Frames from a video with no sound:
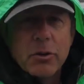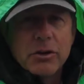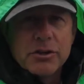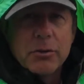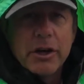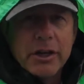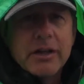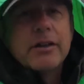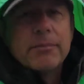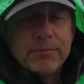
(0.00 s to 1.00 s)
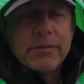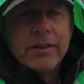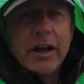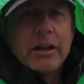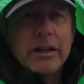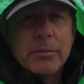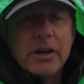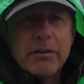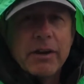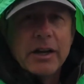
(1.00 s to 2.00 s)
or squid, they'll eat a
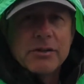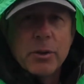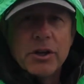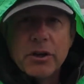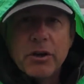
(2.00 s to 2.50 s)
mini fat squid.